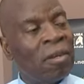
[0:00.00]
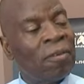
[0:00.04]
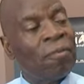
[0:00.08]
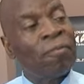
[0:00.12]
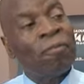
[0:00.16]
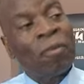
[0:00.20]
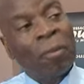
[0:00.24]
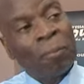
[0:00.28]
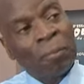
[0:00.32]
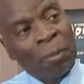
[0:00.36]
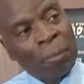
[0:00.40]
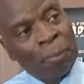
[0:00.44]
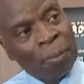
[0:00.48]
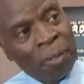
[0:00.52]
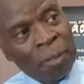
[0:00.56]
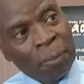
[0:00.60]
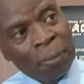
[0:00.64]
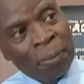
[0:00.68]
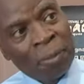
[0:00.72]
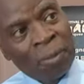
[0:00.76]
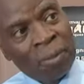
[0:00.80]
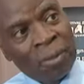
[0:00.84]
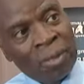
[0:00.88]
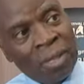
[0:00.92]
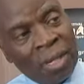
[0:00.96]
from the
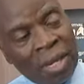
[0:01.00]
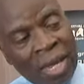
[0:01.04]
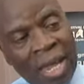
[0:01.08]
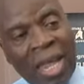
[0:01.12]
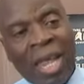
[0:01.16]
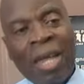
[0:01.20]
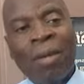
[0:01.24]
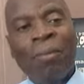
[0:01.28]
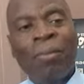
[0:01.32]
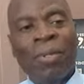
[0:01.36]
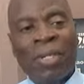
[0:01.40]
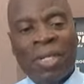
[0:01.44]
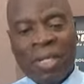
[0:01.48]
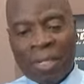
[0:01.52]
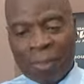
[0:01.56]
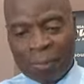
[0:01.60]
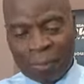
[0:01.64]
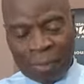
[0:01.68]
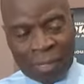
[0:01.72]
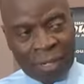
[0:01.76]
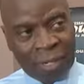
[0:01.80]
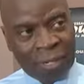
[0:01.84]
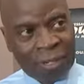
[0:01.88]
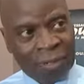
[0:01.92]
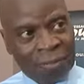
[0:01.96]
people, and we
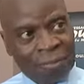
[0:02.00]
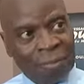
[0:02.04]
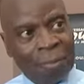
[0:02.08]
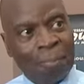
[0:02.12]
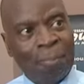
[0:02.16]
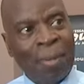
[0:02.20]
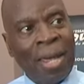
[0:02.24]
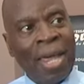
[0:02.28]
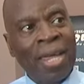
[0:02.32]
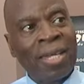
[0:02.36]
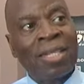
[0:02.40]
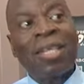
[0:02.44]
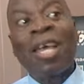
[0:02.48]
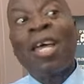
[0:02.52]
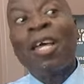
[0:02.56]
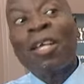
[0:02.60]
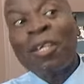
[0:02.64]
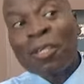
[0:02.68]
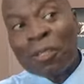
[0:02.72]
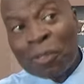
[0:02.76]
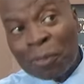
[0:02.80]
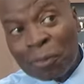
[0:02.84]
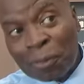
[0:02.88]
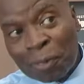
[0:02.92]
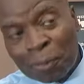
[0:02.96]
give love back
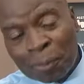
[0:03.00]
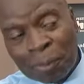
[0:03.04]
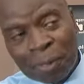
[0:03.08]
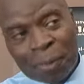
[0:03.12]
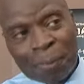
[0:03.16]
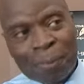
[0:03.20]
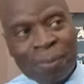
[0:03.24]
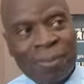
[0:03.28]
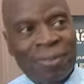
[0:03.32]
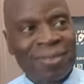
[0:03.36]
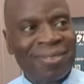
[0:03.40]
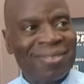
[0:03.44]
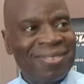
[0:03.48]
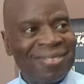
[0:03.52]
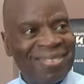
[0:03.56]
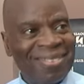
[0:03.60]
to the people.